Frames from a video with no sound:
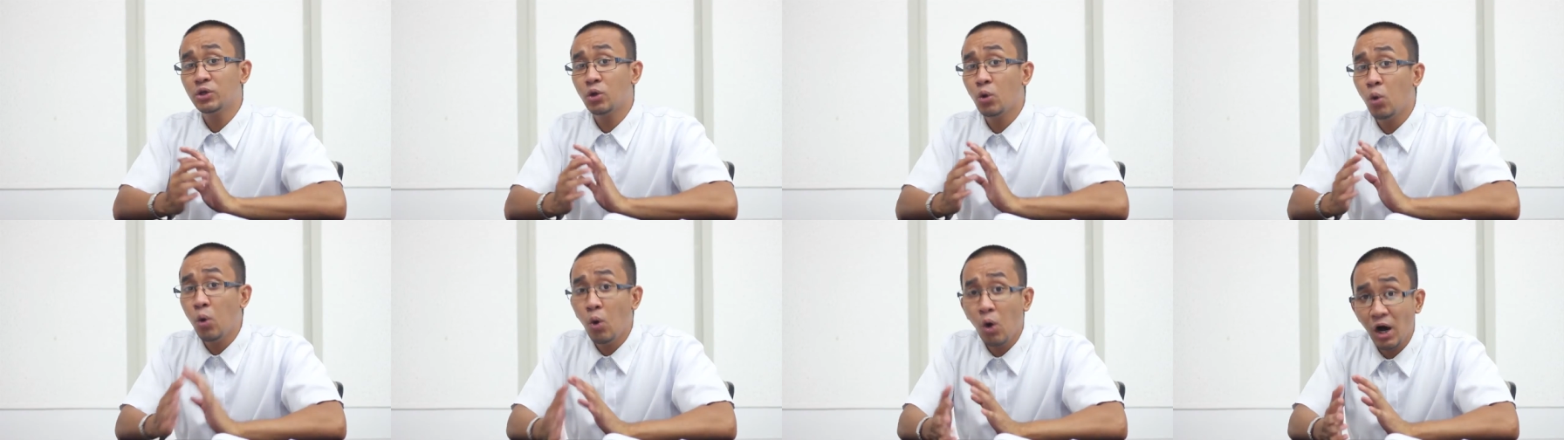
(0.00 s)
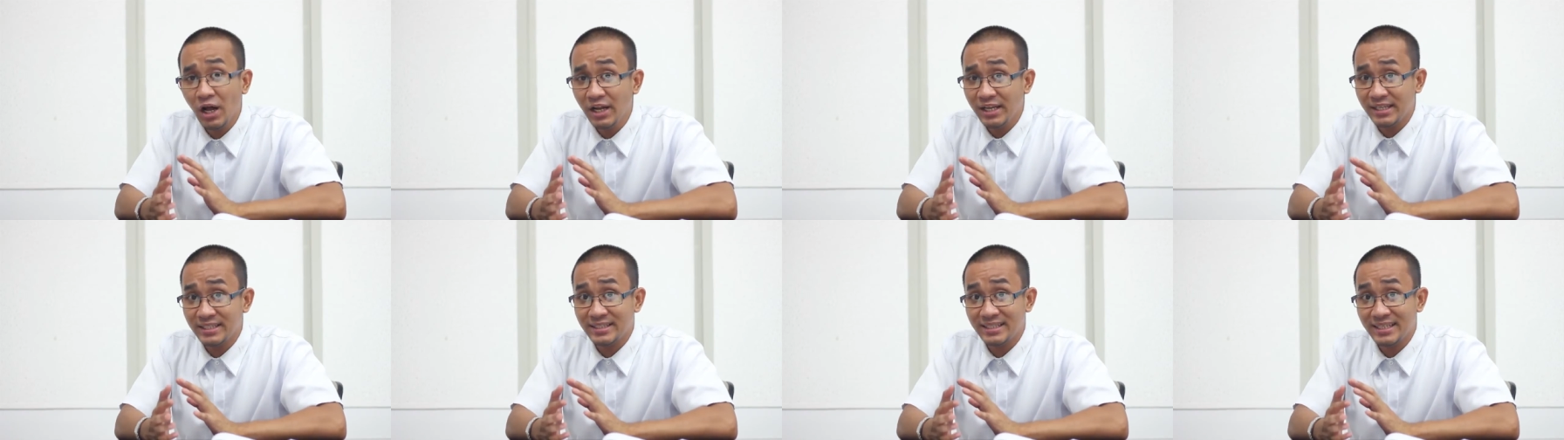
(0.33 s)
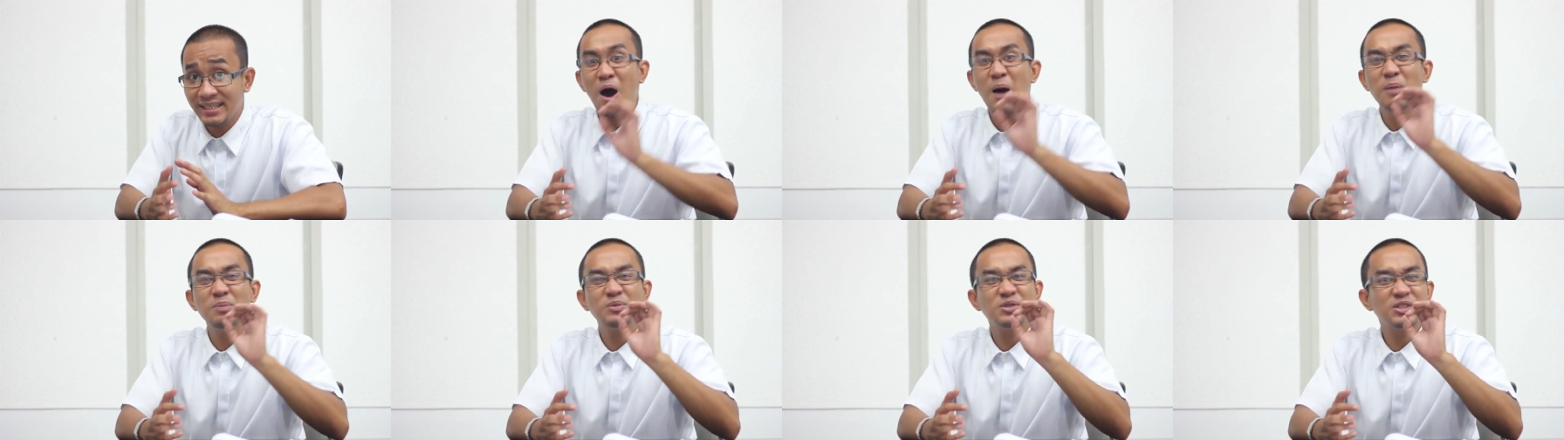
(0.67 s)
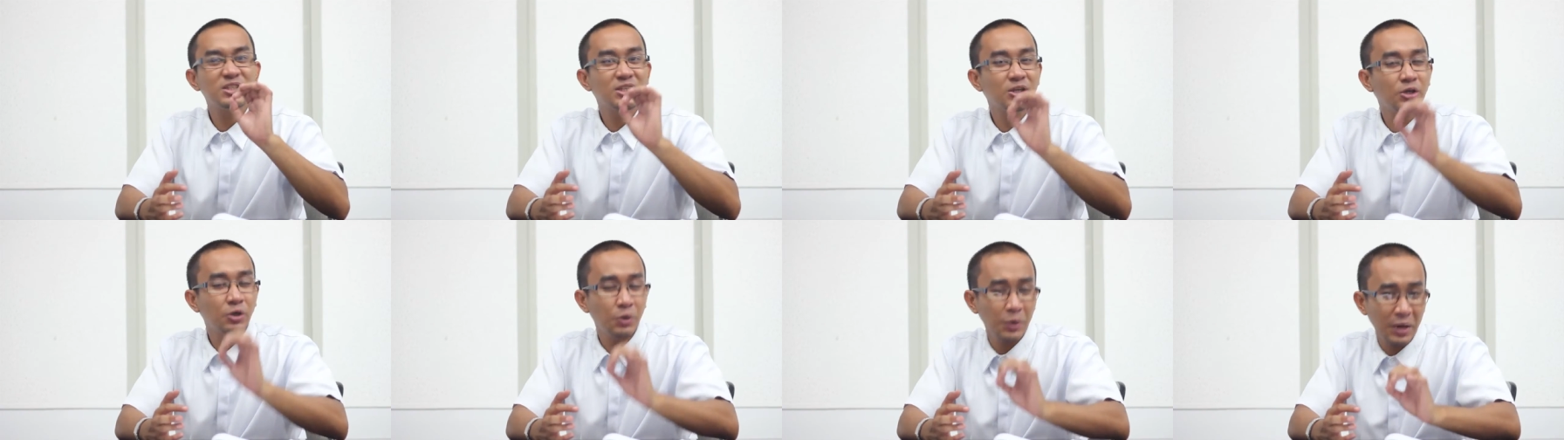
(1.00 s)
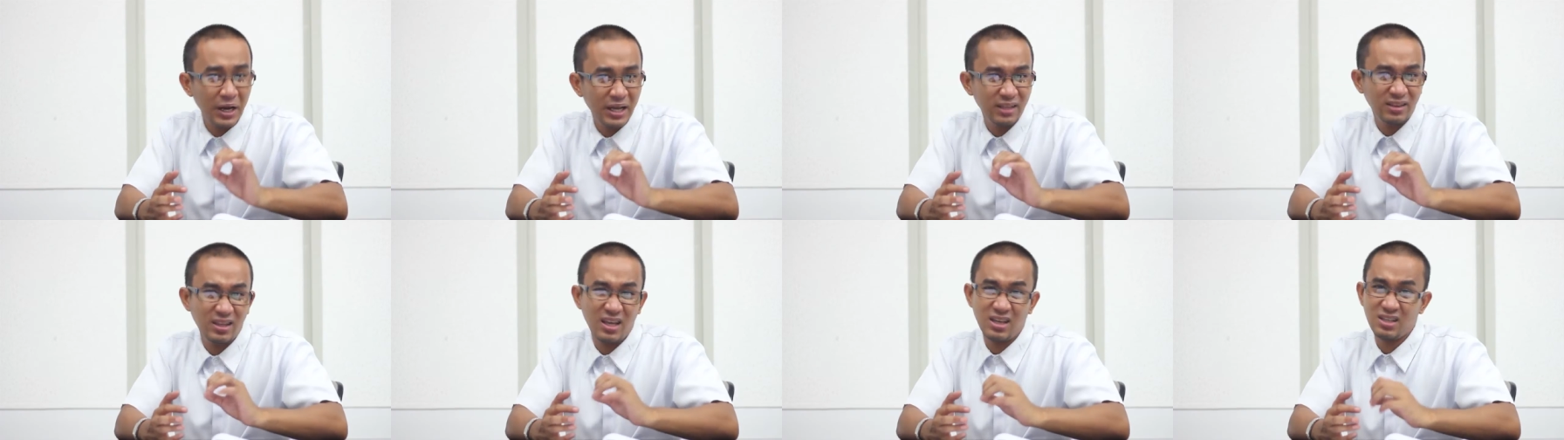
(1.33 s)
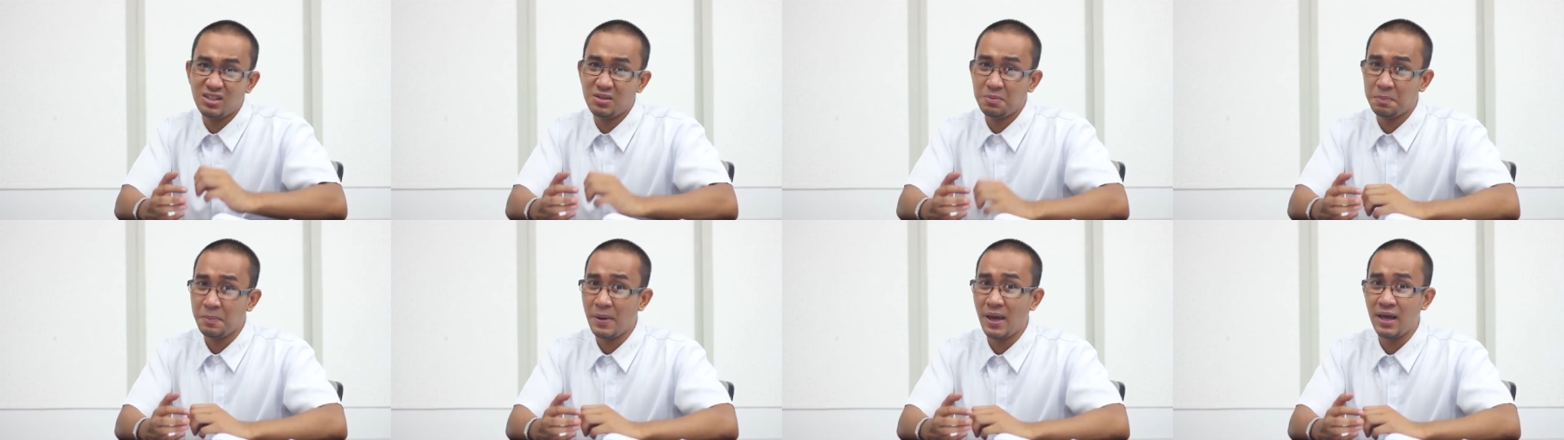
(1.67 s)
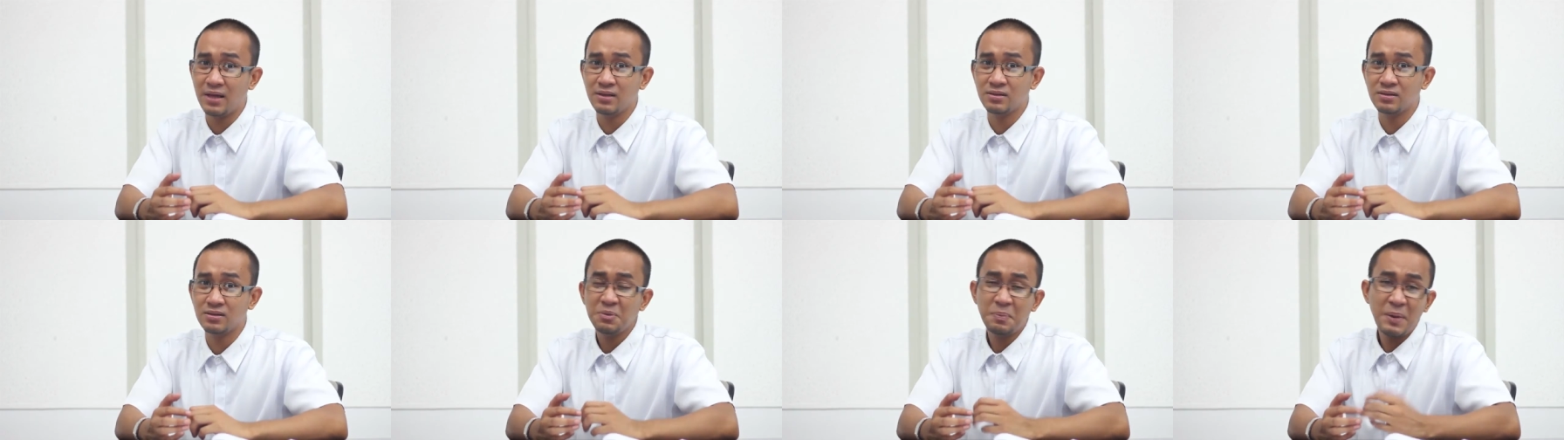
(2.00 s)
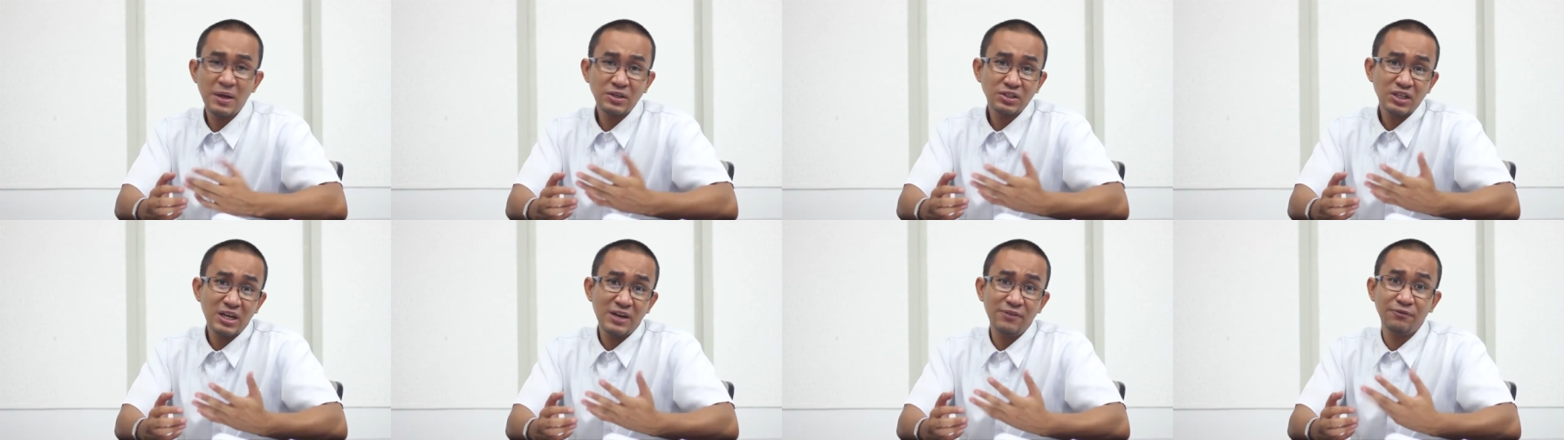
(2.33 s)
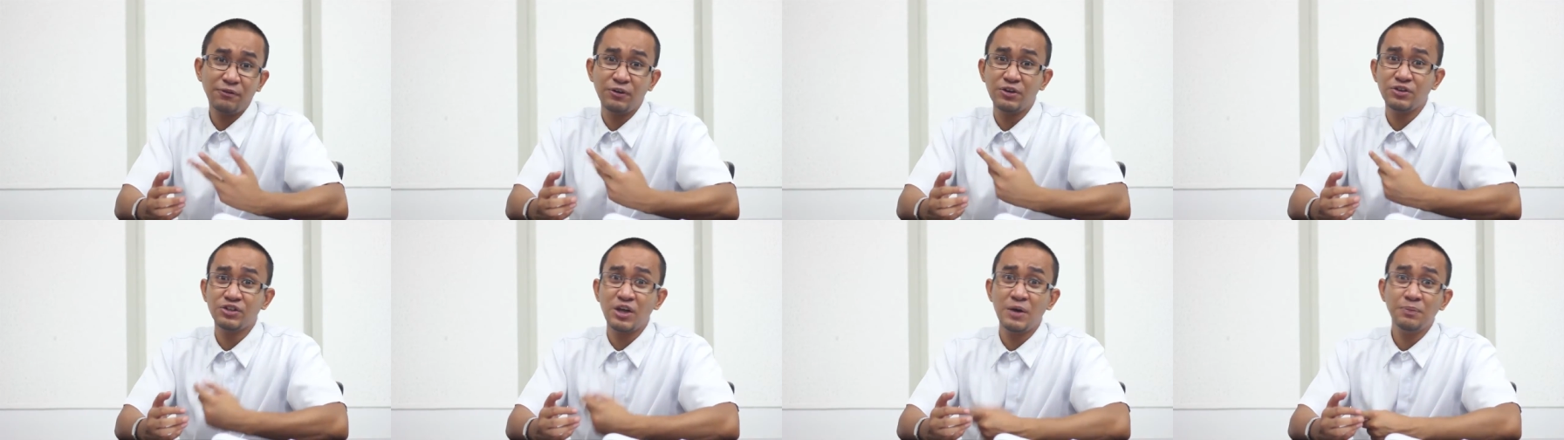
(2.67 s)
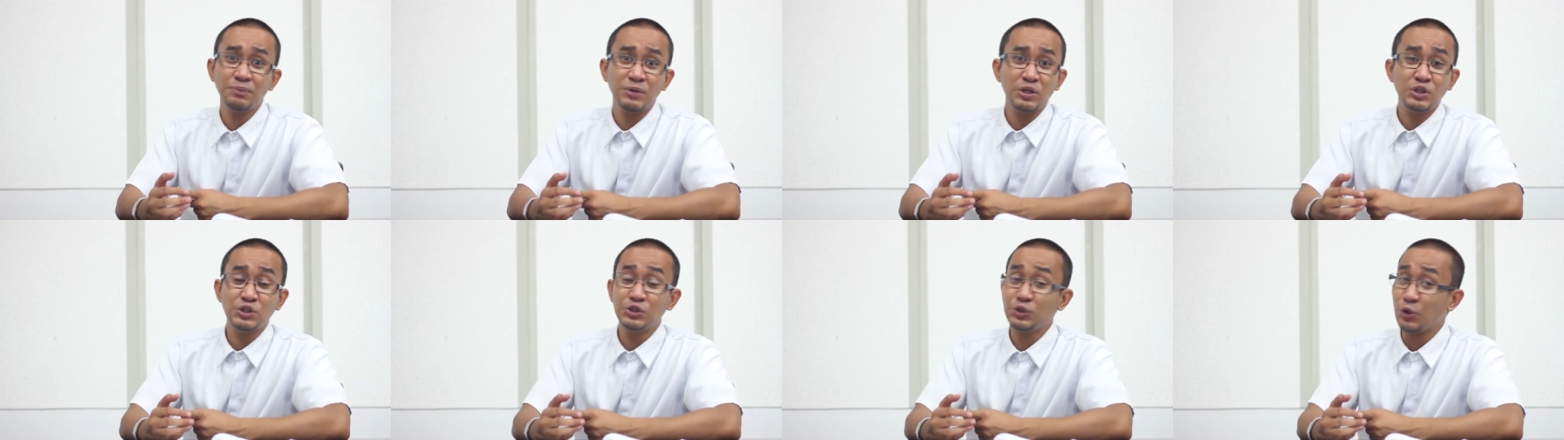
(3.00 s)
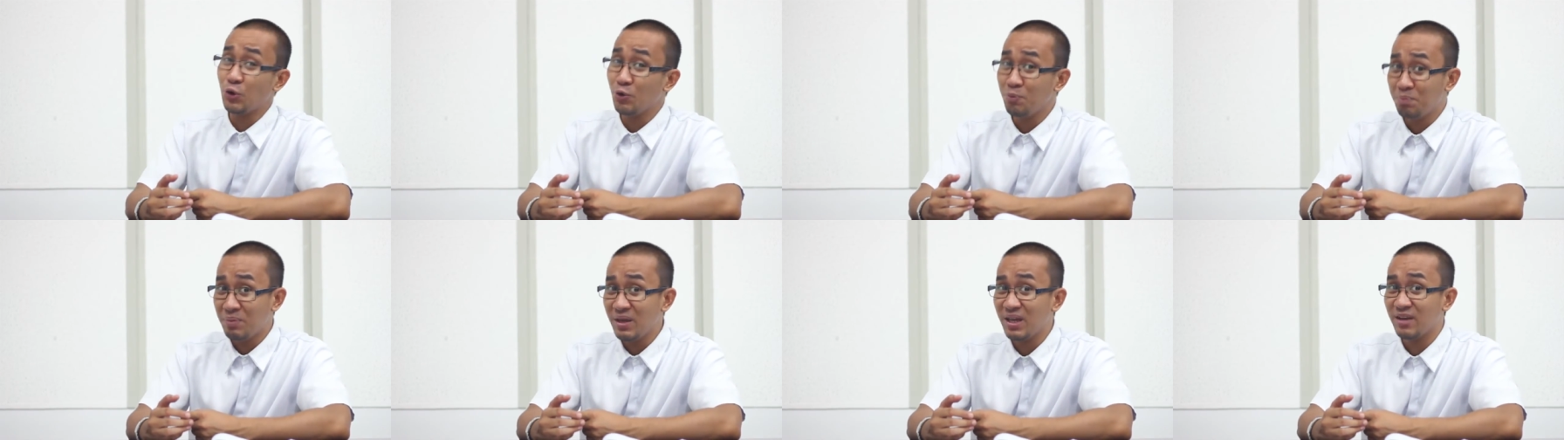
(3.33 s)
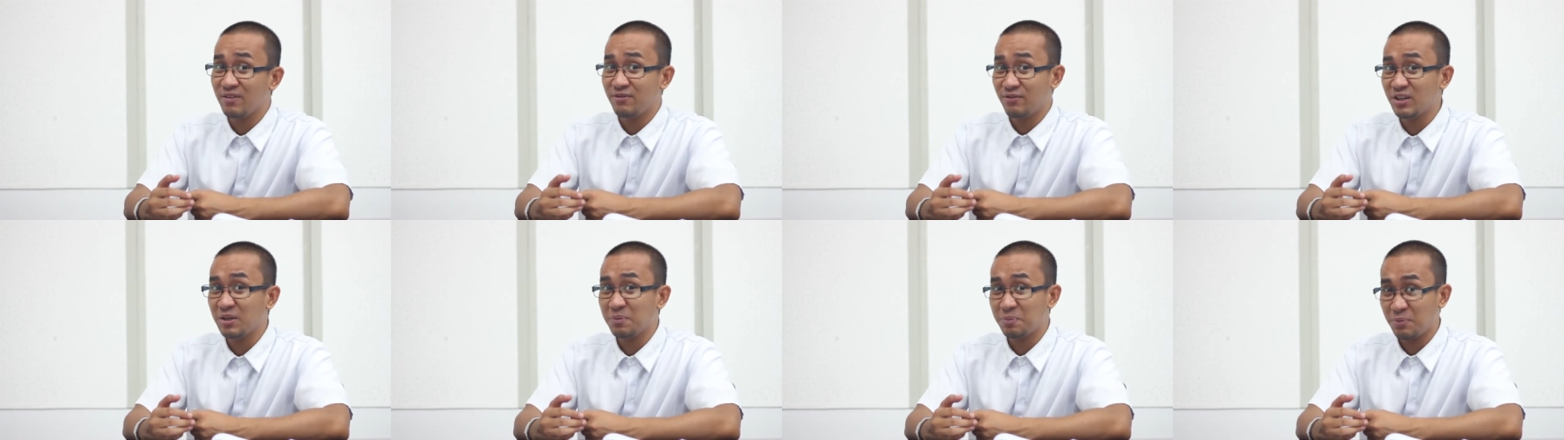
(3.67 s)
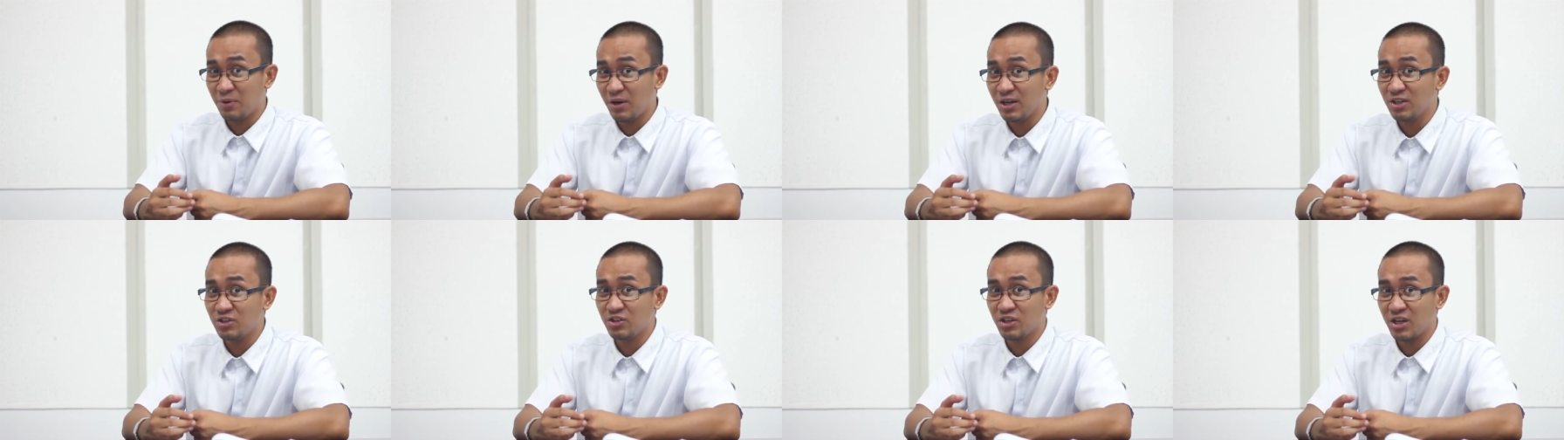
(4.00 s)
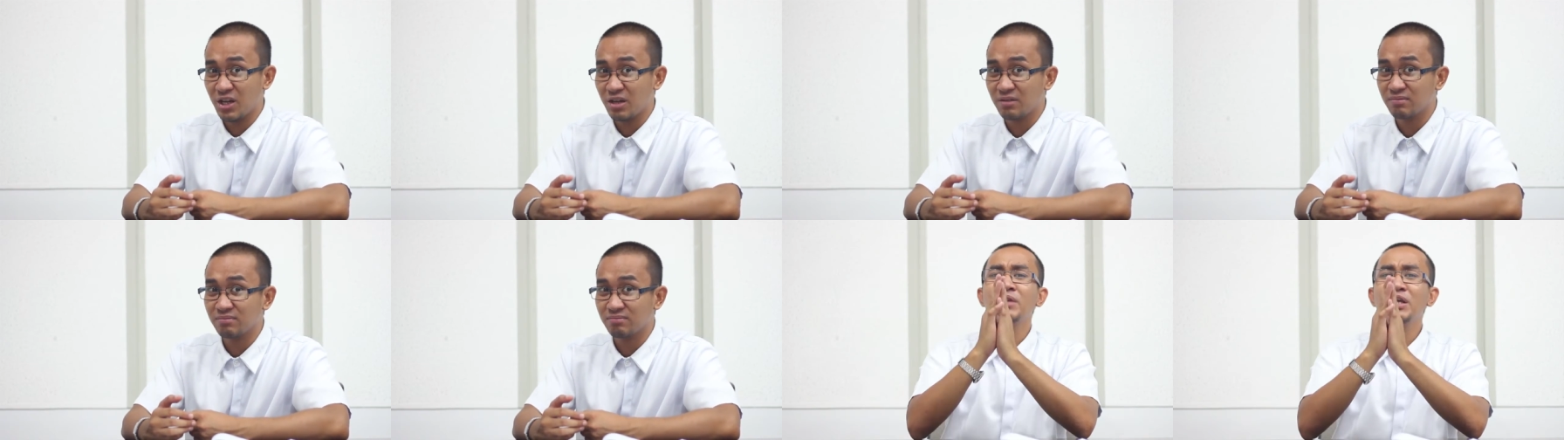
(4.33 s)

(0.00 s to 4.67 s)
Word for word: quality comes great expense, especially for something so big for a project.